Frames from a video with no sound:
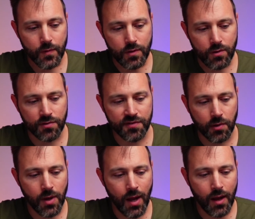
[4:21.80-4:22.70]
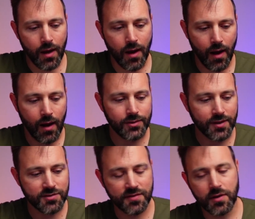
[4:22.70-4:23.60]
So
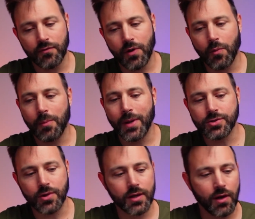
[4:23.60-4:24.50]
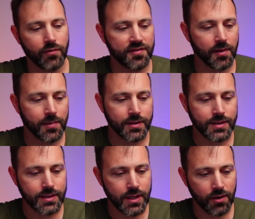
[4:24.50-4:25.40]
let's just cover, I want to make sure I cover some of the
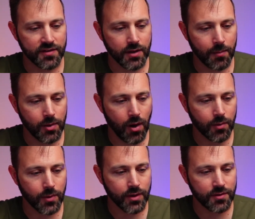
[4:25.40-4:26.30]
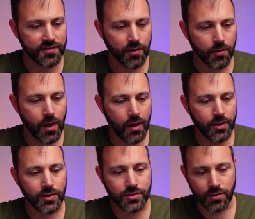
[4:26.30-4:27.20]
details that come along with this. So
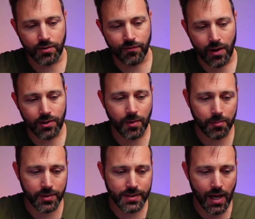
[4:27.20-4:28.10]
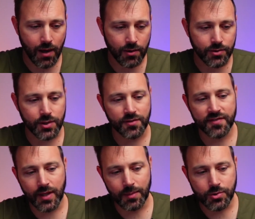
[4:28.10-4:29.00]
you can turn the volume up and down, you can
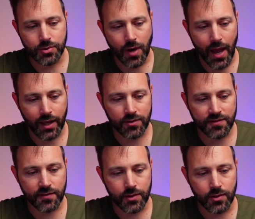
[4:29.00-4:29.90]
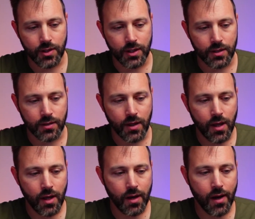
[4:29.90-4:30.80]
skip tracks, you can
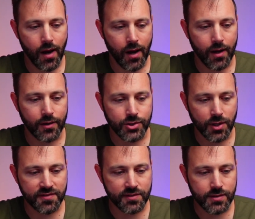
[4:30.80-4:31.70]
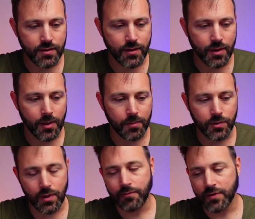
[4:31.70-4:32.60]
adjust
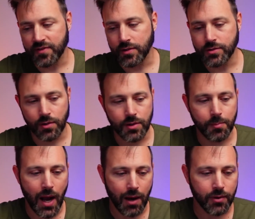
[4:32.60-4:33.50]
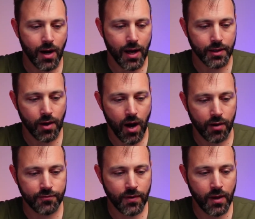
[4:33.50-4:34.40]
obviously you can turn the power on and
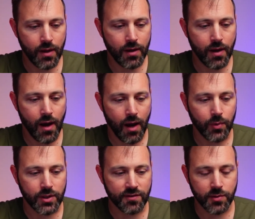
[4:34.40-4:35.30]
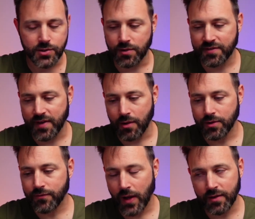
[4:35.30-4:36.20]
off. We can switch the sound
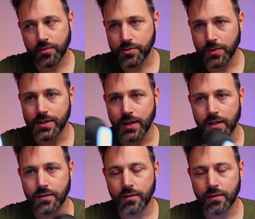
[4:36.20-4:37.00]
effects, which we did.